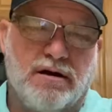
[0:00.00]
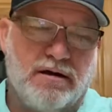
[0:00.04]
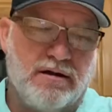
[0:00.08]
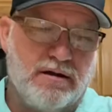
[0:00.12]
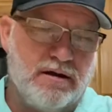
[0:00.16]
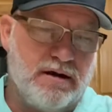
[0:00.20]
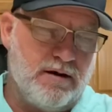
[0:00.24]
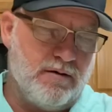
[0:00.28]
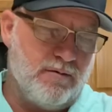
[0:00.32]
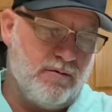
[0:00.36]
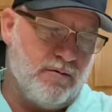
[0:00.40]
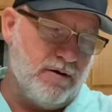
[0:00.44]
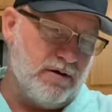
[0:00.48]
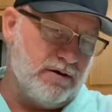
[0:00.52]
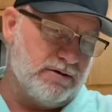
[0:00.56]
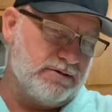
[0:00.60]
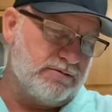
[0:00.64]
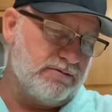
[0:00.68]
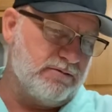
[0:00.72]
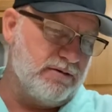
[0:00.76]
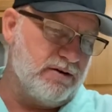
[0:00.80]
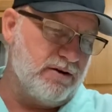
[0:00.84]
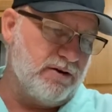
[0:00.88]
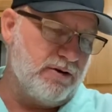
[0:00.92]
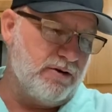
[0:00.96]
That works
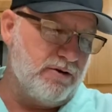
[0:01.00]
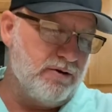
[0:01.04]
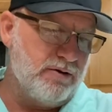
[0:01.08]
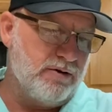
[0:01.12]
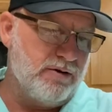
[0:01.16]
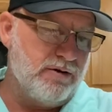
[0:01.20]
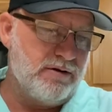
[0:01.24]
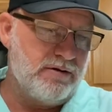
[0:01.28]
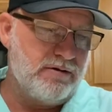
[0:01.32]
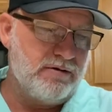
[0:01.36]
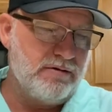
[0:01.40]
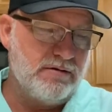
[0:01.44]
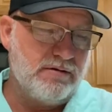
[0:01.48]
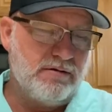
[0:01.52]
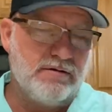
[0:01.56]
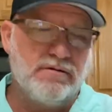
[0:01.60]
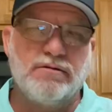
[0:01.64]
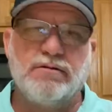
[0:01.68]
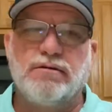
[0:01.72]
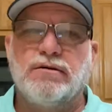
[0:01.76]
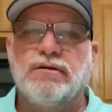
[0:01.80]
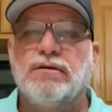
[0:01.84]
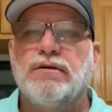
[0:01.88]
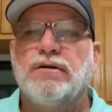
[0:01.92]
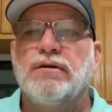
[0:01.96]
really good
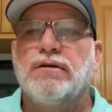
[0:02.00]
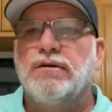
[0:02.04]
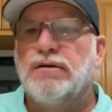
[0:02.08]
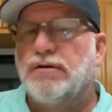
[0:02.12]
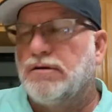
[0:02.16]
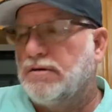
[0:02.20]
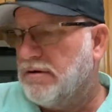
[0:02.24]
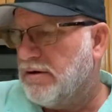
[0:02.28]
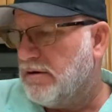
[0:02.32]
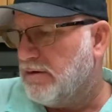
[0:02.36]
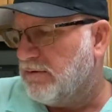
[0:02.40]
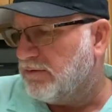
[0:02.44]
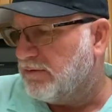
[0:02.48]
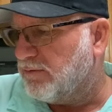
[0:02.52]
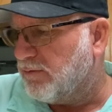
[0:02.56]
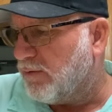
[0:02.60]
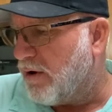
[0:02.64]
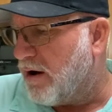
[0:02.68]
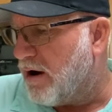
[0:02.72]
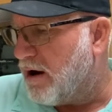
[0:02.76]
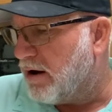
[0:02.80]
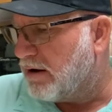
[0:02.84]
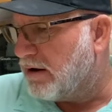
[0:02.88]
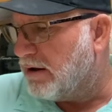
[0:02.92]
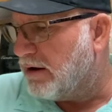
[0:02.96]
on
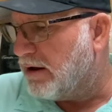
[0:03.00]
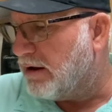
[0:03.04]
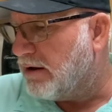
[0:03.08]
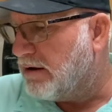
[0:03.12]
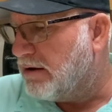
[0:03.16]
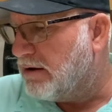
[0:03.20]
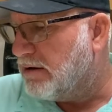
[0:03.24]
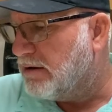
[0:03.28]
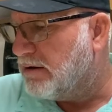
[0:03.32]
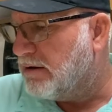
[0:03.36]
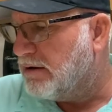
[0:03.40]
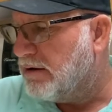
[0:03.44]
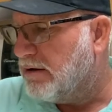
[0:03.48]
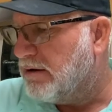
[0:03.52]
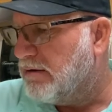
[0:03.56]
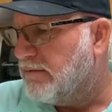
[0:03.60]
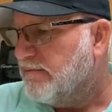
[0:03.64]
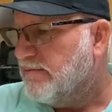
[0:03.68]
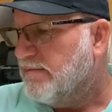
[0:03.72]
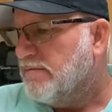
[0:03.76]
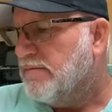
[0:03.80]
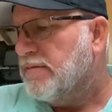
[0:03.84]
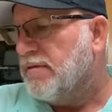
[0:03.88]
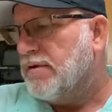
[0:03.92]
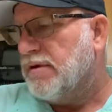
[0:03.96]
Tuwakini.
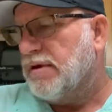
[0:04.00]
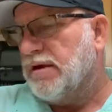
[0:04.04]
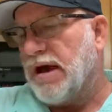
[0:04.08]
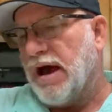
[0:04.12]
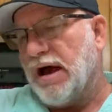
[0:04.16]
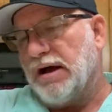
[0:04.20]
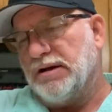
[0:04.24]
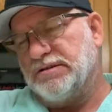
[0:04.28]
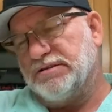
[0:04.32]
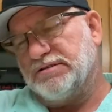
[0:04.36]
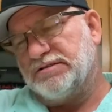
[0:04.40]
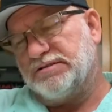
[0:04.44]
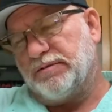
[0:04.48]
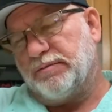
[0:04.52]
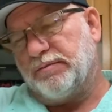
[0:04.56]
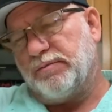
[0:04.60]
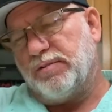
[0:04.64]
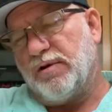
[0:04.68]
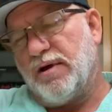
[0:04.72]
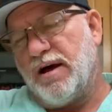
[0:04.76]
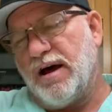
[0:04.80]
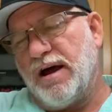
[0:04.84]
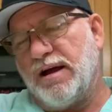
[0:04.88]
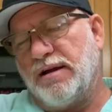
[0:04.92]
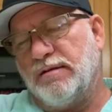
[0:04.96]
Got just a
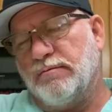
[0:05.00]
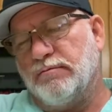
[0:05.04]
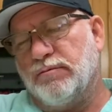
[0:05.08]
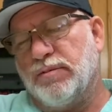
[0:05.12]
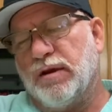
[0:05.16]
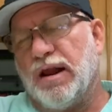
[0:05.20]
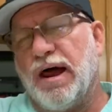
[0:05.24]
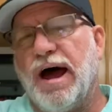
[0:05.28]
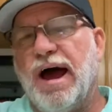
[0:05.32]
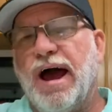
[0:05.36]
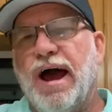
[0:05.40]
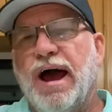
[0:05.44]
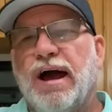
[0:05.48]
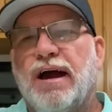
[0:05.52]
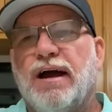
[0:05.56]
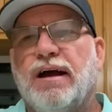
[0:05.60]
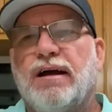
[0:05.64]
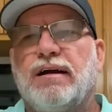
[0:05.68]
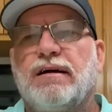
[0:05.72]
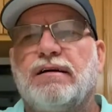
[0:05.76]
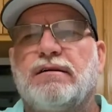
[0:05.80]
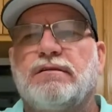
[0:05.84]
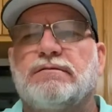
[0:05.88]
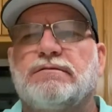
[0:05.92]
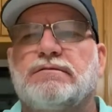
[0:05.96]
plain black
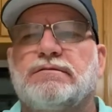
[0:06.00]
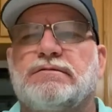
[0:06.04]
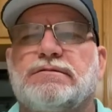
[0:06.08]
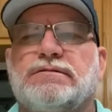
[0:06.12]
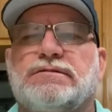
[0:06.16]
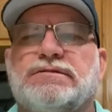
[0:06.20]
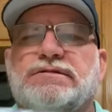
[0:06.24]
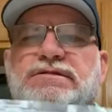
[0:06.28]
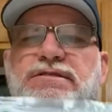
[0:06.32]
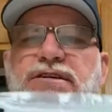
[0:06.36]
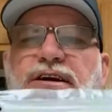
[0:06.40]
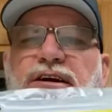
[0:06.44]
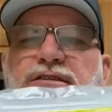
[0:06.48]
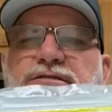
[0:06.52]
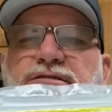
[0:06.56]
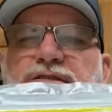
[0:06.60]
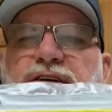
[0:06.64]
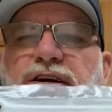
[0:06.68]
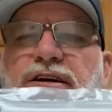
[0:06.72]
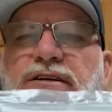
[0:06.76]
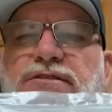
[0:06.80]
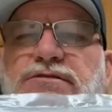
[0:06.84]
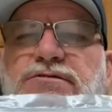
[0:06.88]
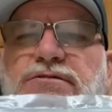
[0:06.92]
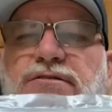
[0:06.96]

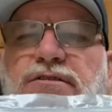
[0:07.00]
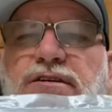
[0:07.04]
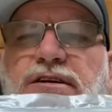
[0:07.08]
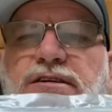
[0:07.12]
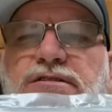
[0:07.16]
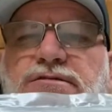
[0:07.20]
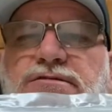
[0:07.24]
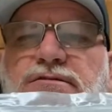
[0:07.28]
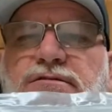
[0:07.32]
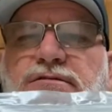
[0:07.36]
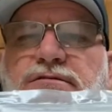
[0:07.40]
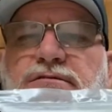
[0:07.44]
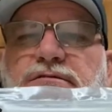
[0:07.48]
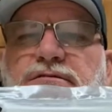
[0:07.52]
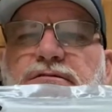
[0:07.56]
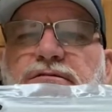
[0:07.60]
6-inch lizard.